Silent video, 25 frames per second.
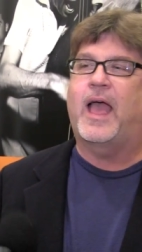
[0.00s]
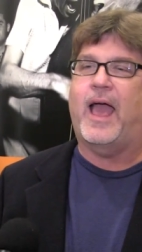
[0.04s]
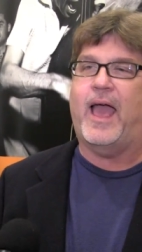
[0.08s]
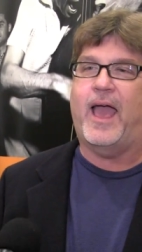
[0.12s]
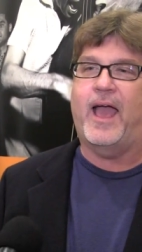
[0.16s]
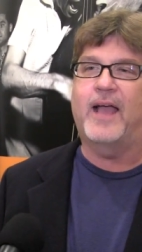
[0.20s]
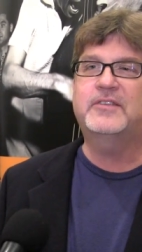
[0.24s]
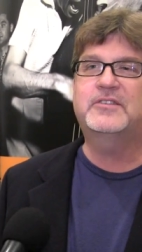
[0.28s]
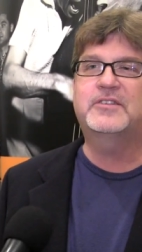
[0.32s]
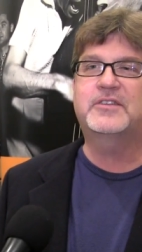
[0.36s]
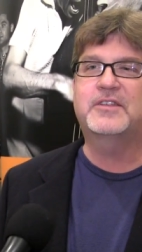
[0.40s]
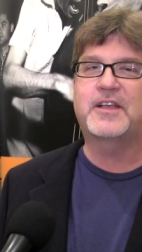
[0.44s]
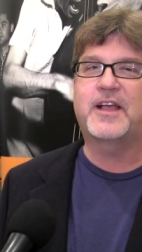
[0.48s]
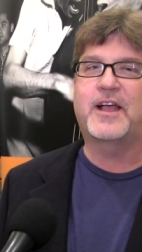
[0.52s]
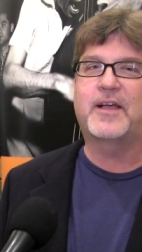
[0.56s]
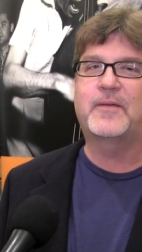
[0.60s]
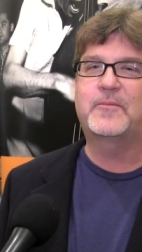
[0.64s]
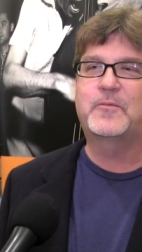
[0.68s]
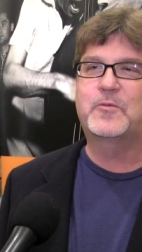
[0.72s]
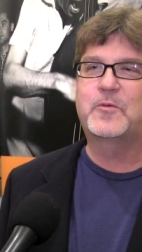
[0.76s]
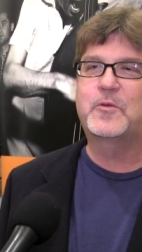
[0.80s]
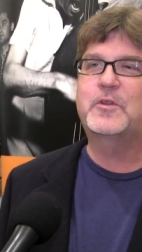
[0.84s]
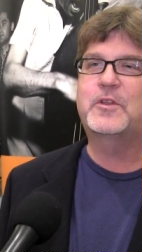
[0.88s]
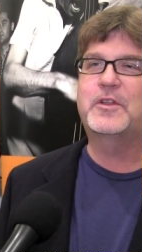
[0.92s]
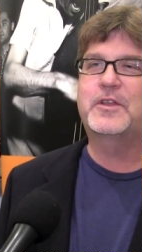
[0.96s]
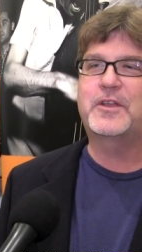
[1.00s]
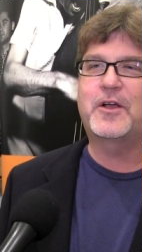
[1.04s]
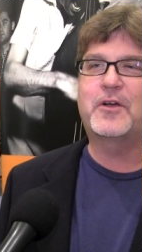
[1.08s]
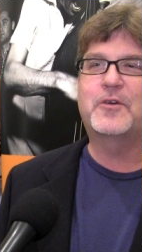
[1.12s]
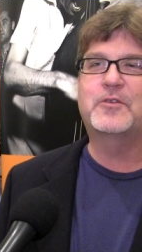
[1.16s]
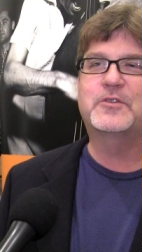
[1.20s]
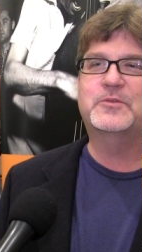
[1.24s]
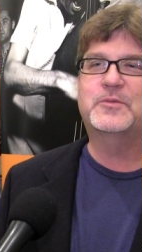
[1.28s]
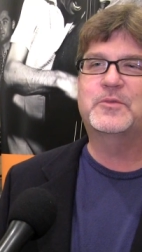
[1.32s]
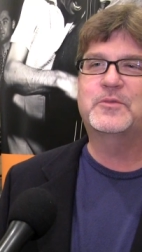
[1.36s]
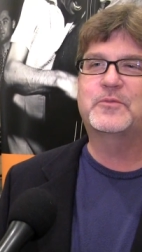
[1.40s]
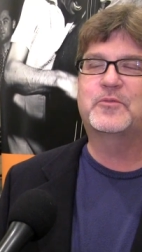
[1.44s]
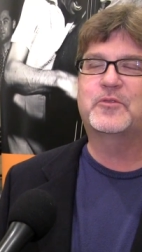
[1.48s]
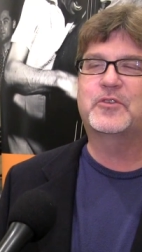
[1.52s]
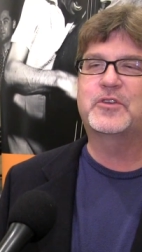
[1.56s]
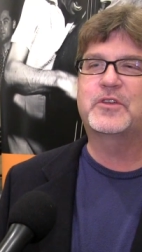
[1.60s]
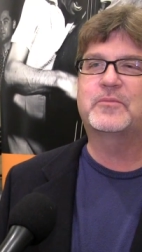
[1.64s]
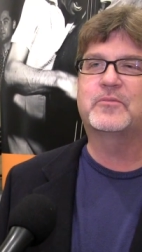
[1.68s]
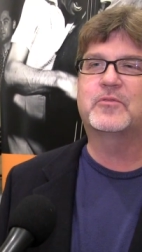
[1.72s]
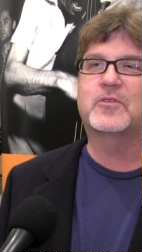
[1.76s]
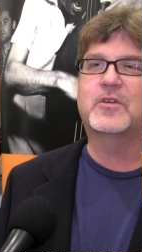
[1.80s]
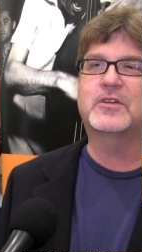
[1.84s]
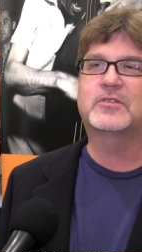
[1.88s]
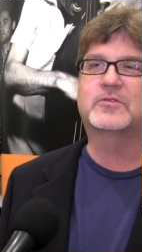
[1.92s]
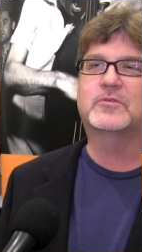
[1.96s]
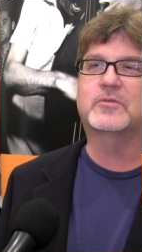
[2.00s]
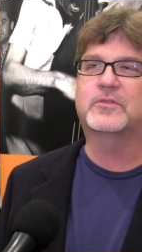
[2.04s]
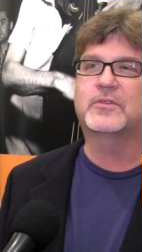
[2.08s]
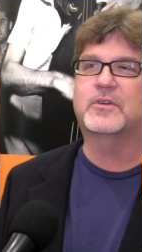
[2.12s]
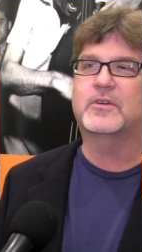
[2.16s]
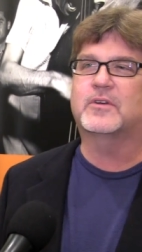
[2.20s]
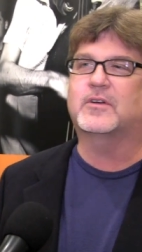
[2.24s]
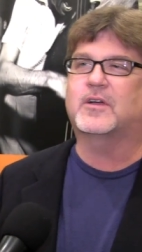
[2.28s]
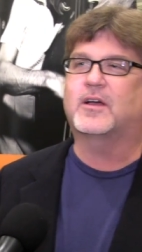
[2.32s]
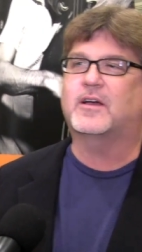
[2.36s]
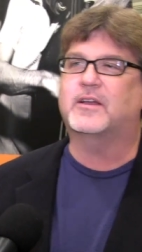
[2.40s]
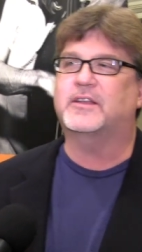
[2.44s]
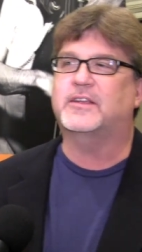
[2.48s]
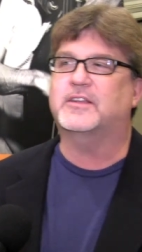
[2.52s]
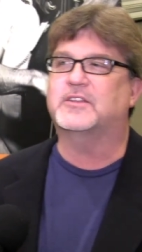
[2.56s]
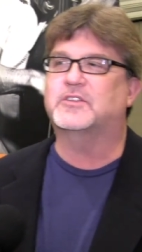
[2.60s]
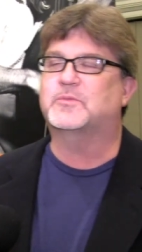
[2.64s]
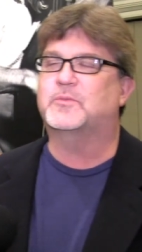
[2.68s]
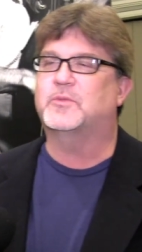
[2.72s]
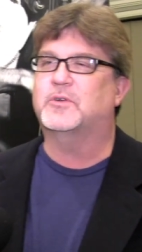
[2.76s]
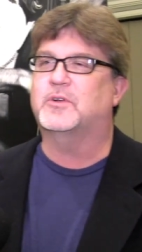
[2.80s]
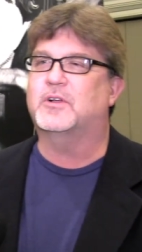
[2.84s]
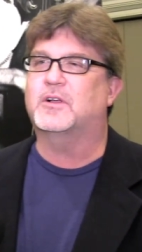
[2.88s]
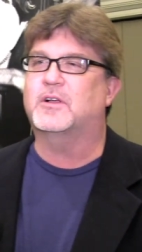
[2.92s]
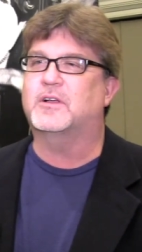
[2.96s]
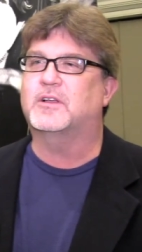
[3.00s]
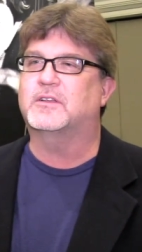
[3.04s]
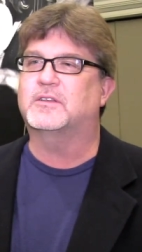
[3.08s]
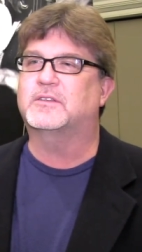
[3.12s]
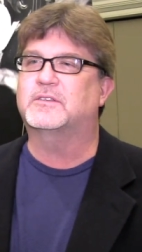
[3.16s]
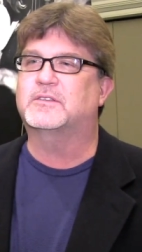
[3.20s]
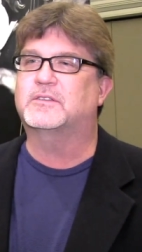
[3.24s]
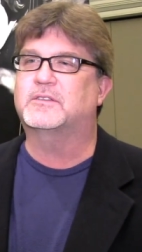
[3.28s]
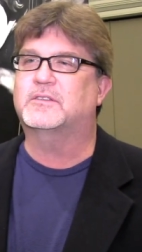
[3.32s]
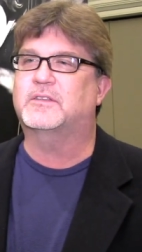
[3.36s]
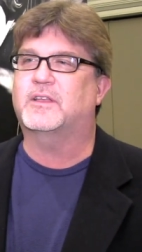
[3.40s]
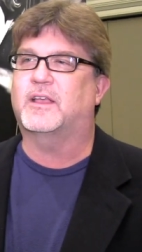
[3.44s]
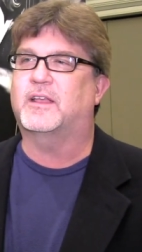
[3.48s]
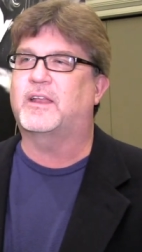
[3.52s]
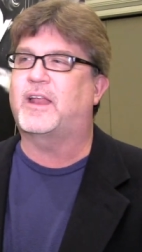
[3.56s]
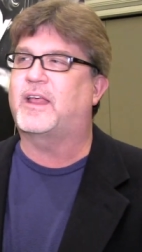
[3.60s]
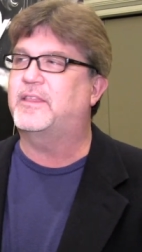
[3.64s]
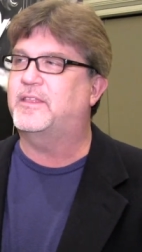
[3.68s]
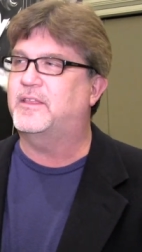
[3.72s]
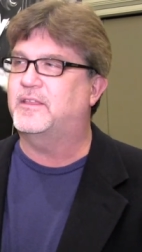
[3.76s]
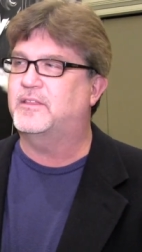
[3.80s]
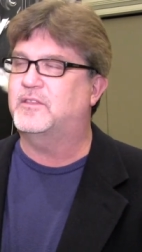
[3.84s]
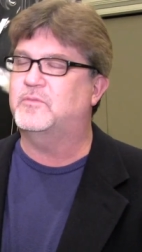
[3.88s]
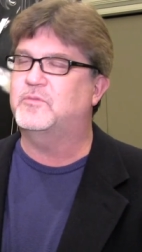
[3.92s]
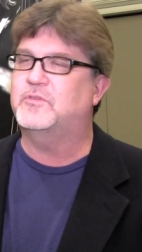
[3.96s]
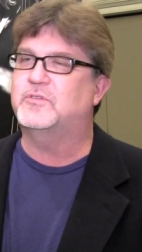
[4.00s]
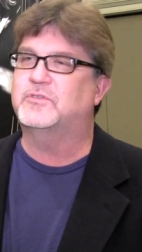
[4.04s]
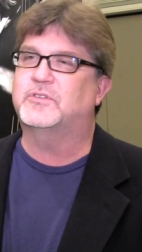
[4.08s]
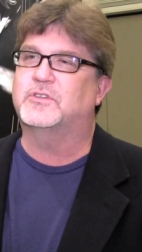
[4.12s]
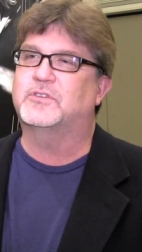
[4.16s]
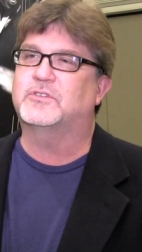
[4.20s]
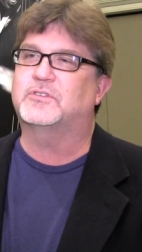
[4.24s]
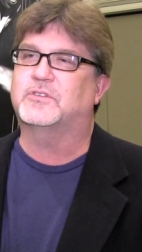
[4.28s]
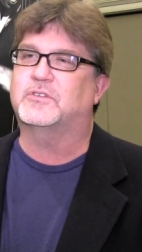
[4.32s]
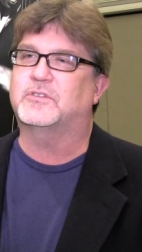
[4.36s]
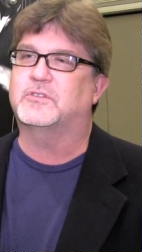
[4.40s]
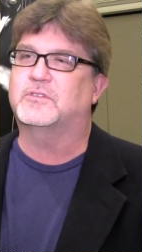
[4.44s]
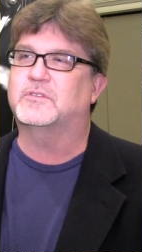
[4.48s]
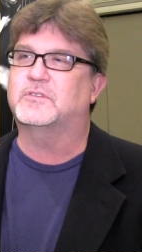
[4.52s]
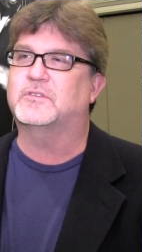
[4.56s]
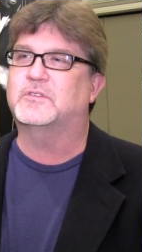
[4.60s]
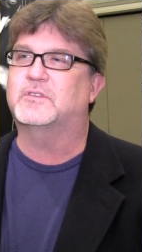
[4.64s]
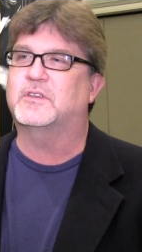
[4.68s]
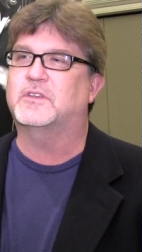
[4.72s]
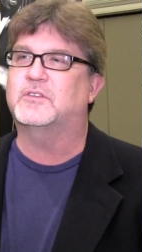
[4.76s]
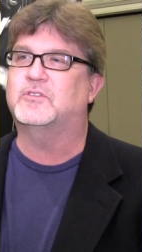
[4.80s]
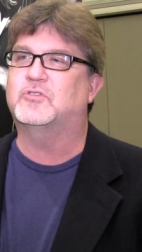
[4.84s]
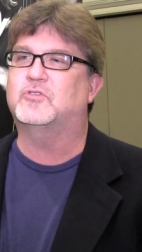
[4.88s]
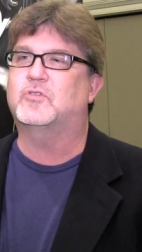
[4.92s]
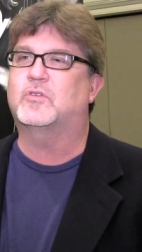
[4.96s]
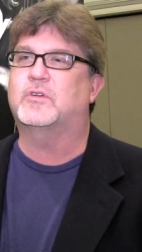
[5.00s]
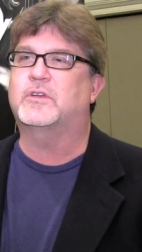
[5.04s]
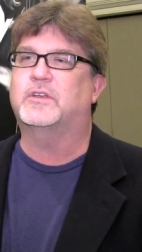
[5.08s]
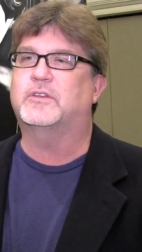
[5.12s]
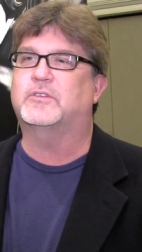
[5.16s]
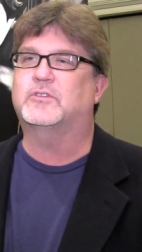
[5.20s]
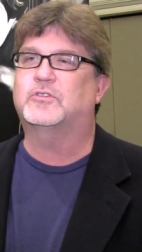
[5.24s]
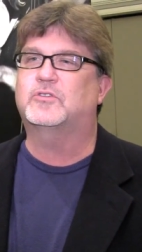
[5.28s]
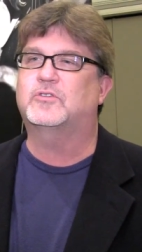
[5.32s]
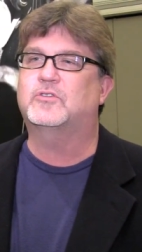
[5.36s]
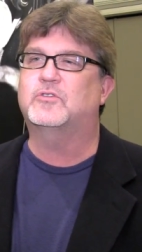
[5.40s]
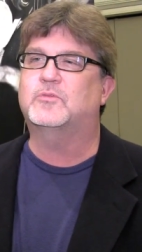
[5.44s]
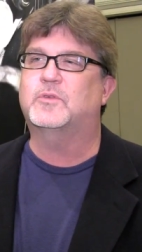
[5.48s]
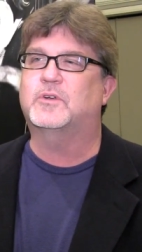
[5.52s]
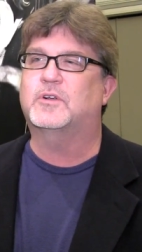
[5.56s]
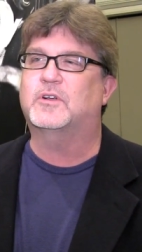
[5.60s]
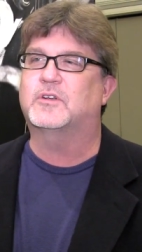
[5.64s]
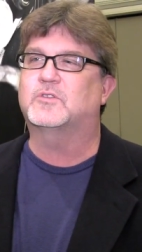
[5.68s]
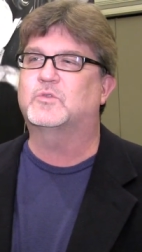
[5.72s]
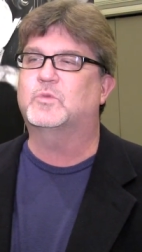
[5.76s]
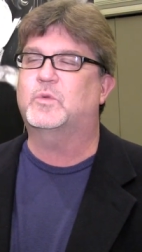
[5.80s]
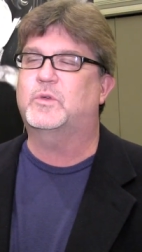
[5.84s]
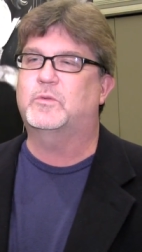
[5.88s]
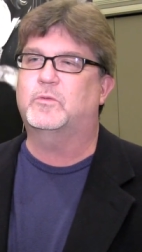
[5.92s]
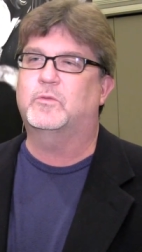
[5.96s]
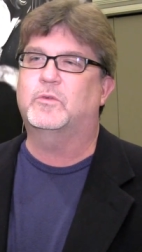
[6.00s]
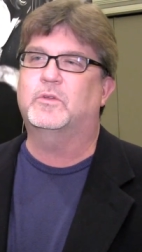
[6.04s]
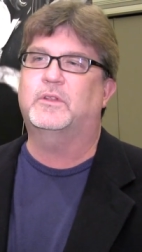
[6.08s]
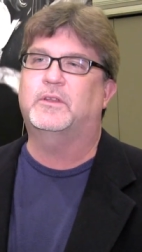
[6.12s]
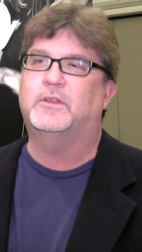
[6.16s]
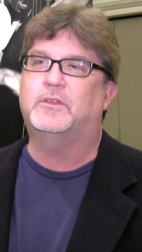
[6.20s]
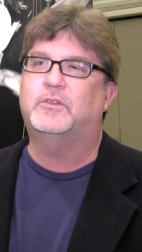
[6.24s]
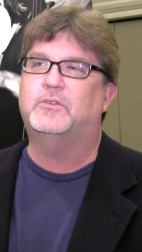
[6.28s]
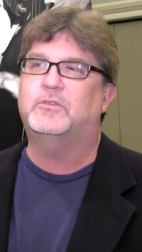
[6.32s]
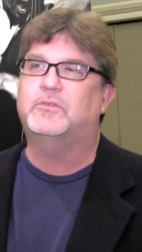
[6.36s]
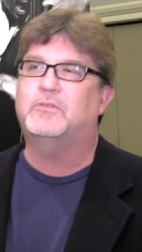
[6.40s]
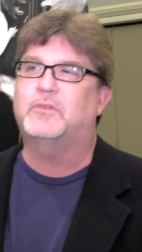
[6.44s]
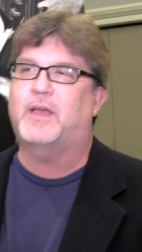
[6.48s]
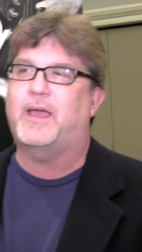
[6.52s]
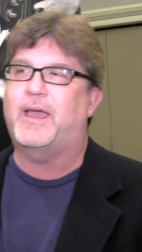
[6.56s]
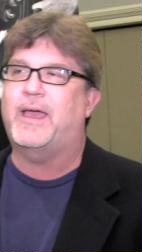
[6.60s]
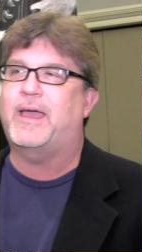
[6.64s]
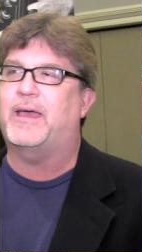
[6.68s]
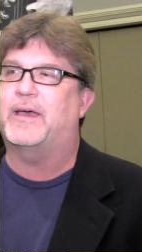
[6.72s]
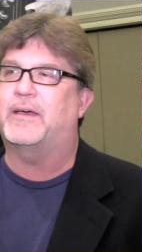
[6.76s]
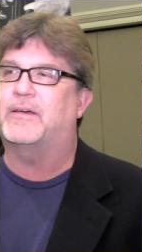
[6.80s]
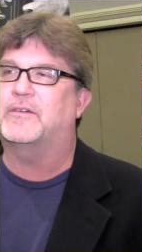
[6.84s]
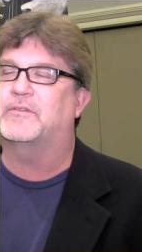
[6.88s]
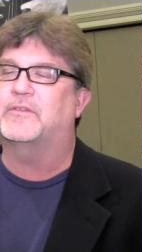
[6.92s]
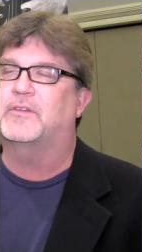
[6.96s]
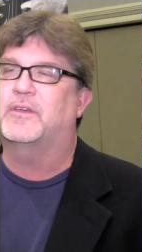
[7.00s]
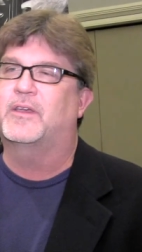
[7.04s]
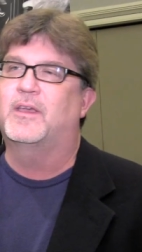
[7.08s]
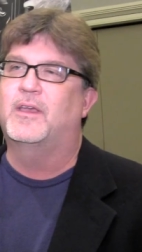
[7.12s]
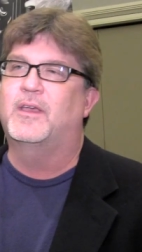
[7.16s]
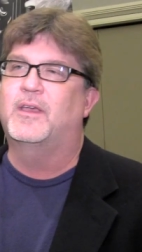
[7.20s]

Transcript: Actually, I've really always been pretty impressed with our audience because, and I think the musicians enjoy it too, because we really do have